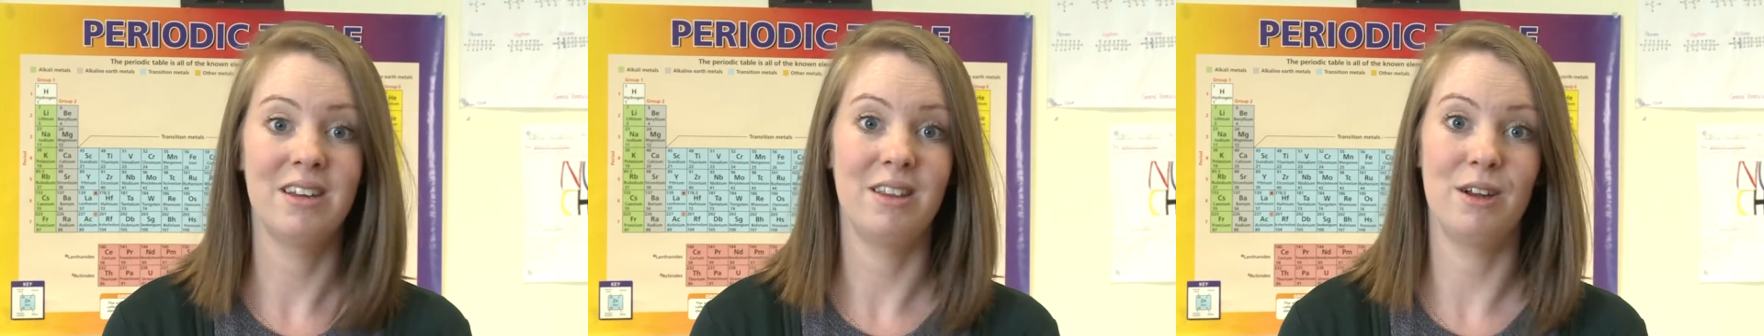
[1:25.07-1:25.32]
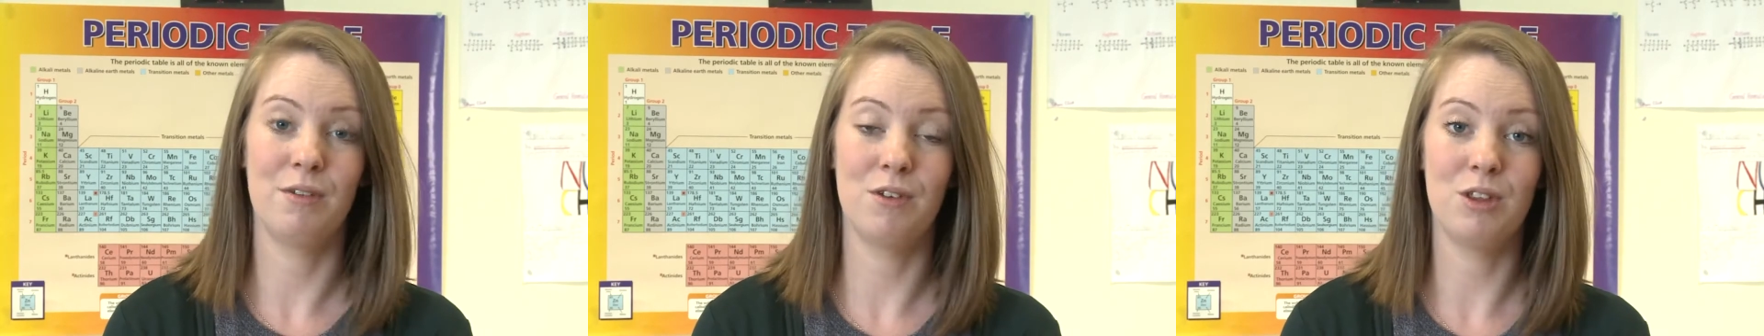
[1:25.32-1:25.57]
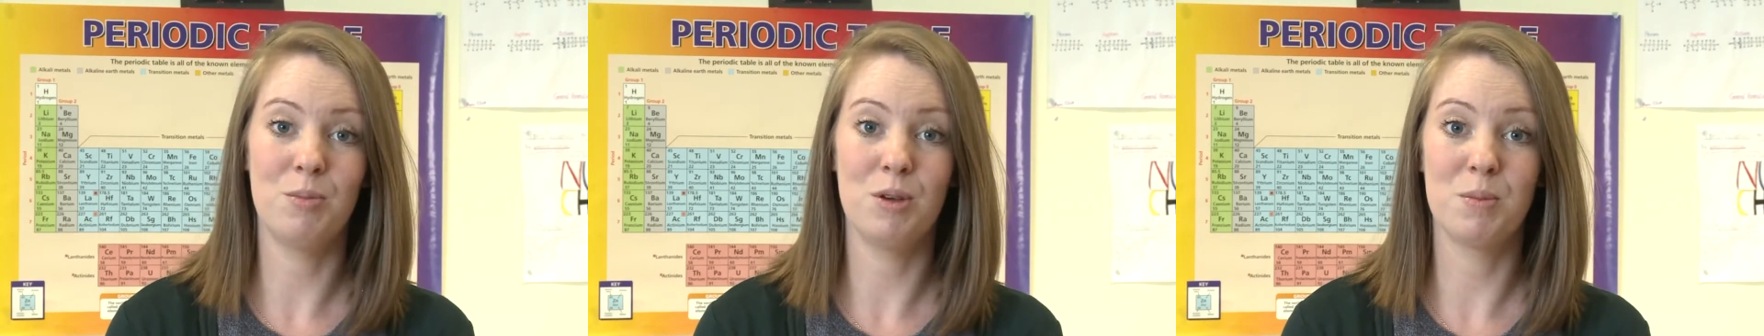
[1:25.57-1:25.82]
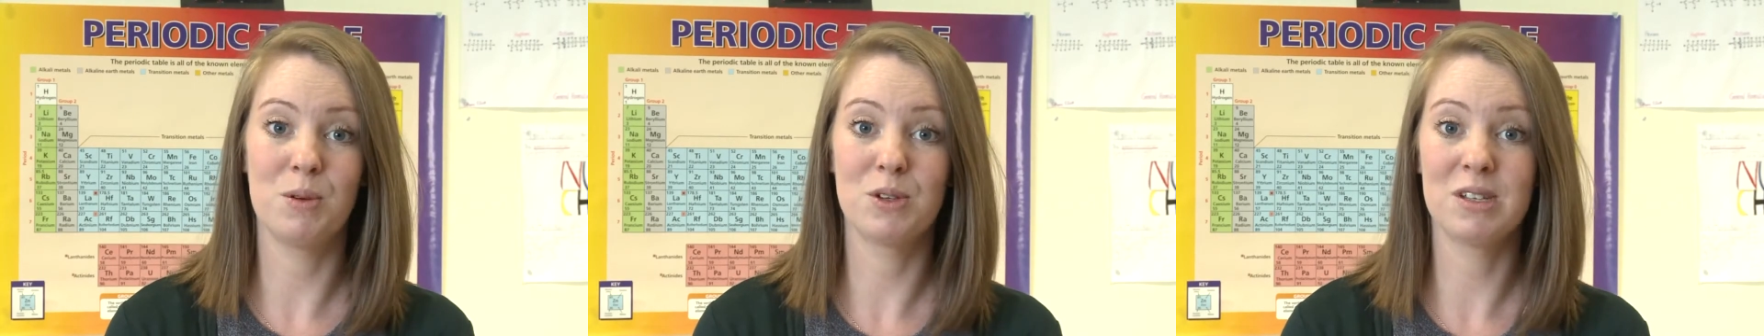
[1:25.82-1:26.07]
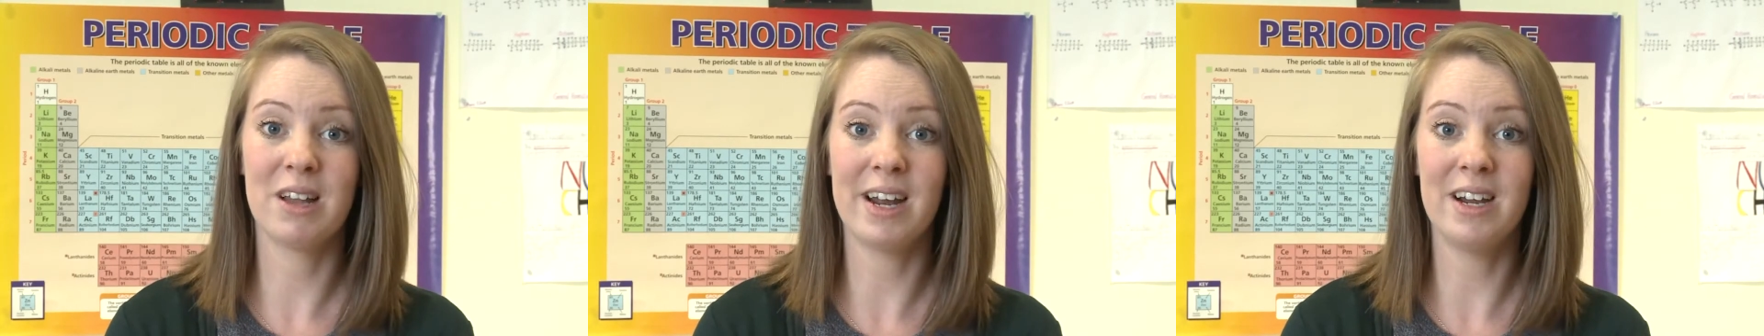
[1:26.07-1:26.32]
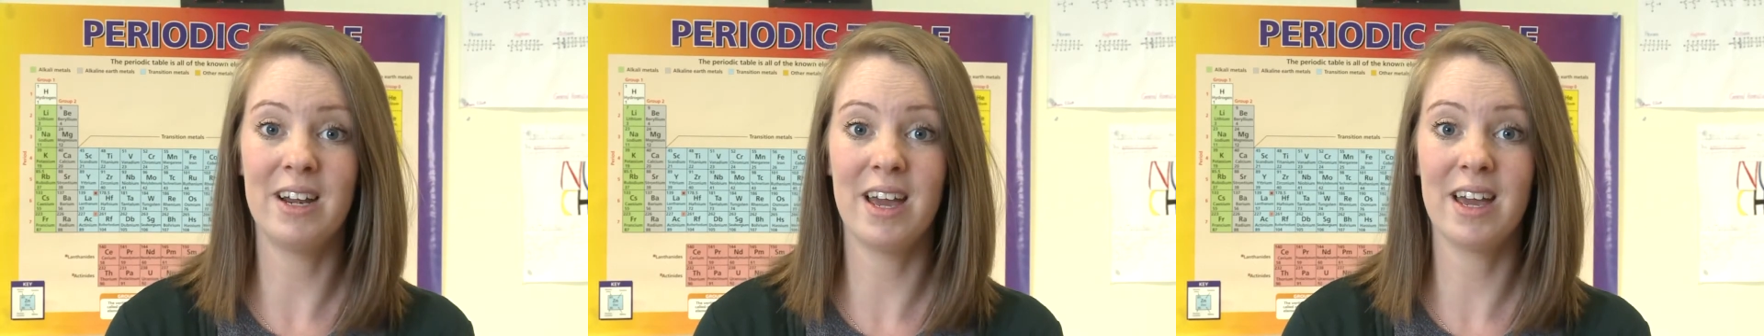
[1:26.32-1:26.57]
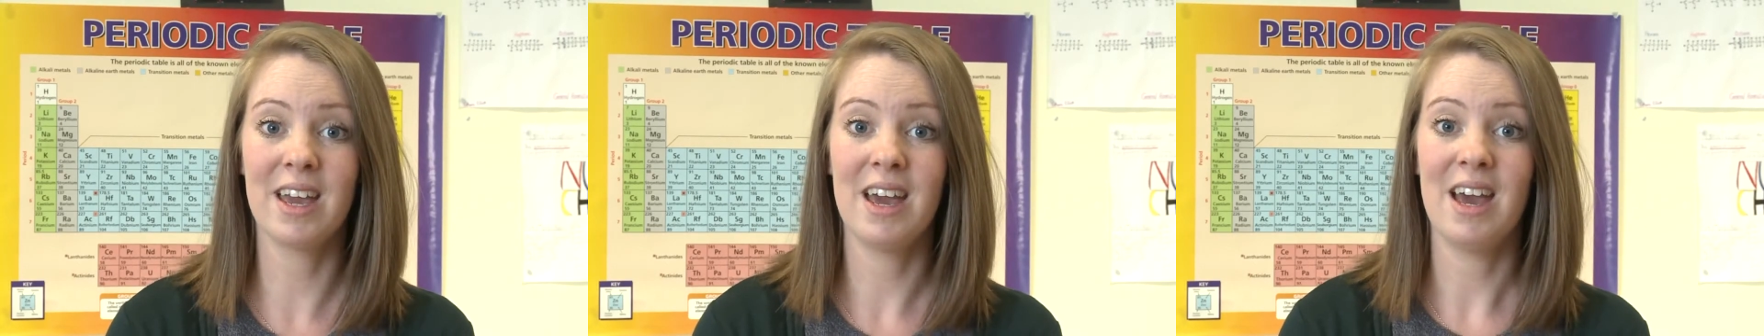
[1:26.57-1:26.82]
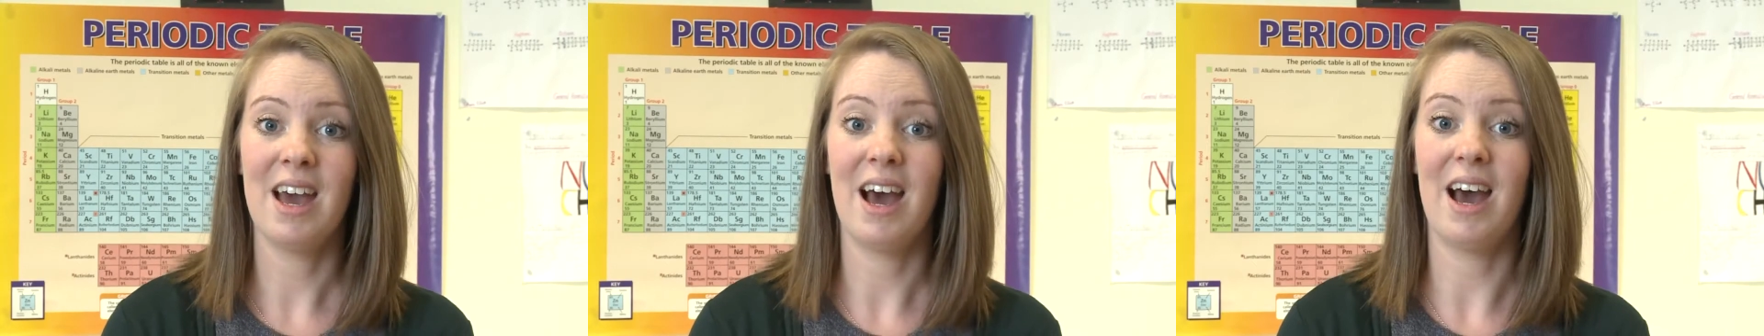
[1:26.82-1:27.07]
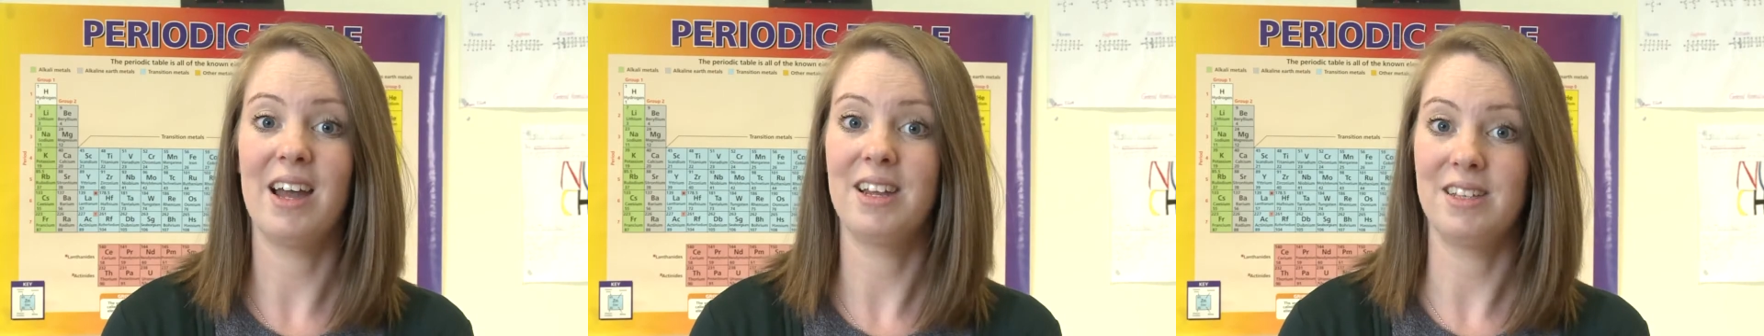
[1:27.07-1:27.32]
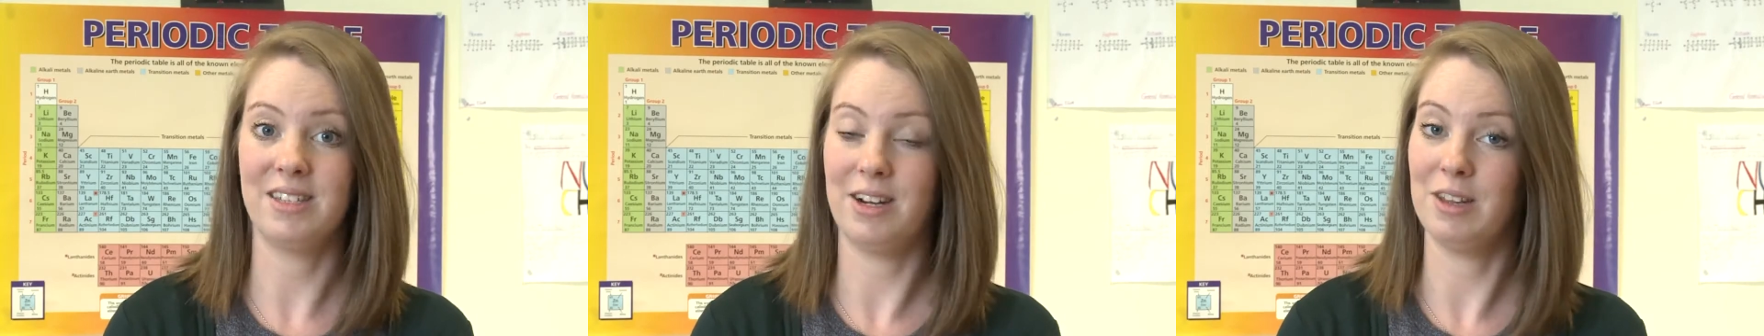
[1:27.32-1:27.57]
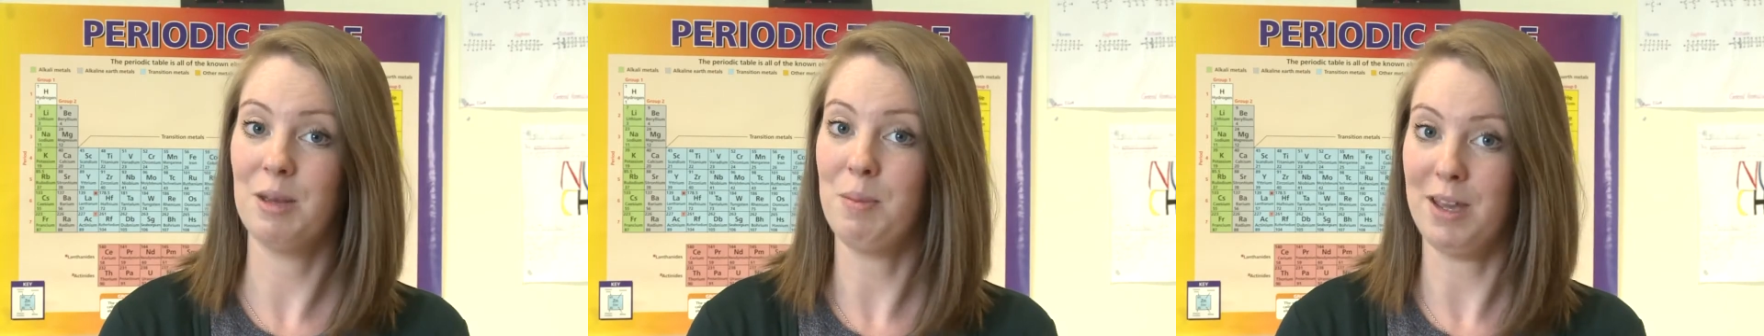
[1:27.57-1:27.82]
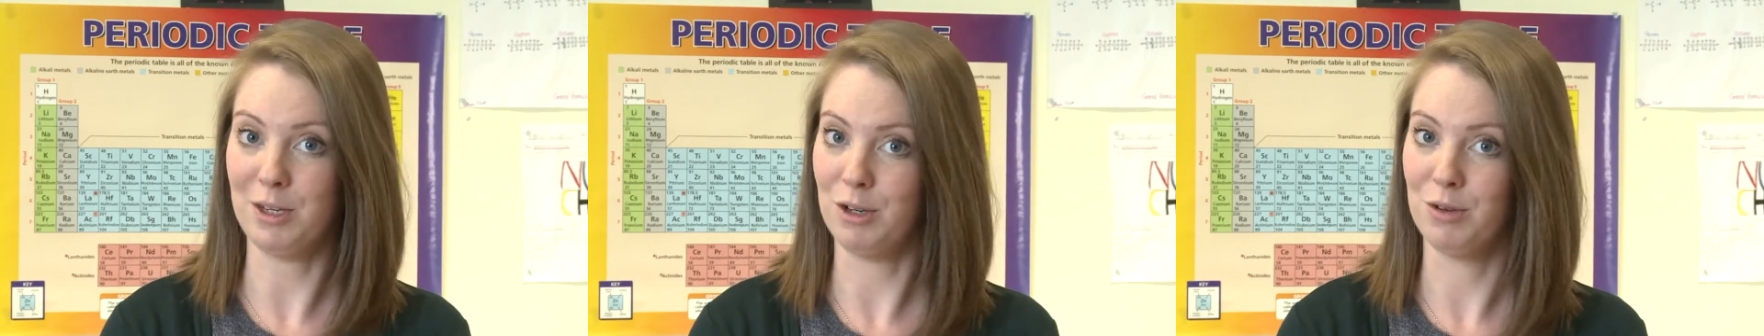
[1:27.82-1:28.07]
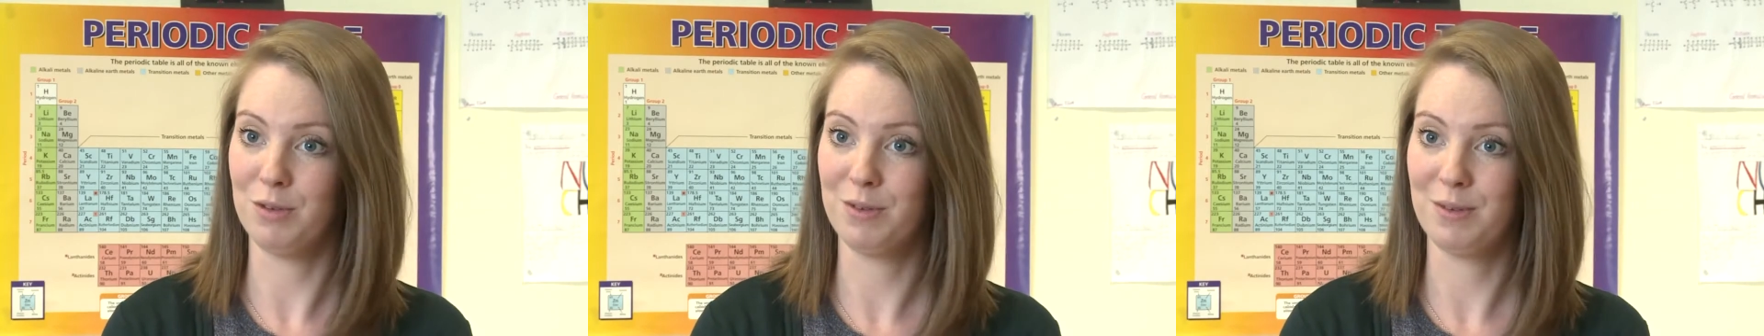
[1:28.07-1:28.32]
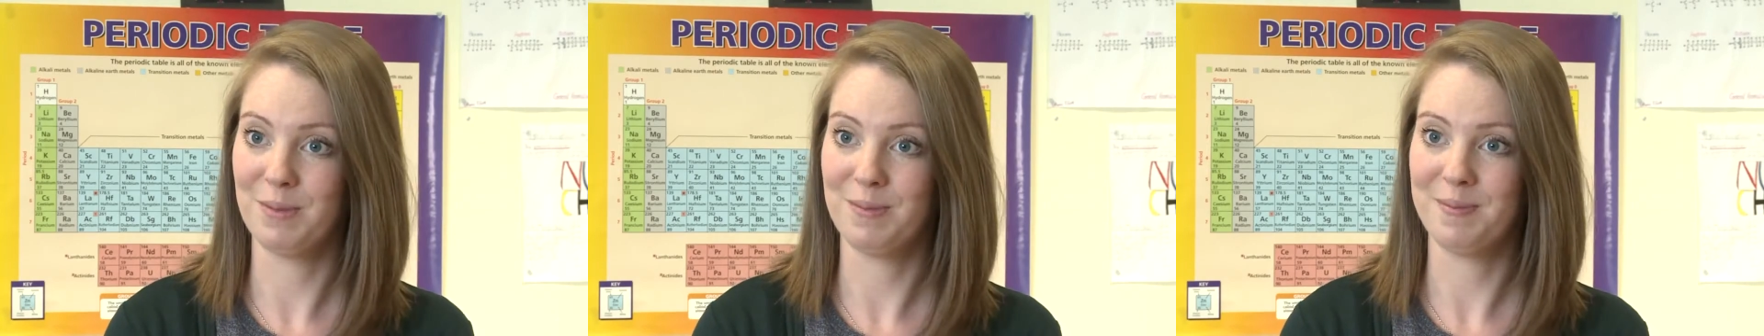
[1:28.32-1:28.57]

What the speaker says: therefore the pupils' learning, and it certainly paid off.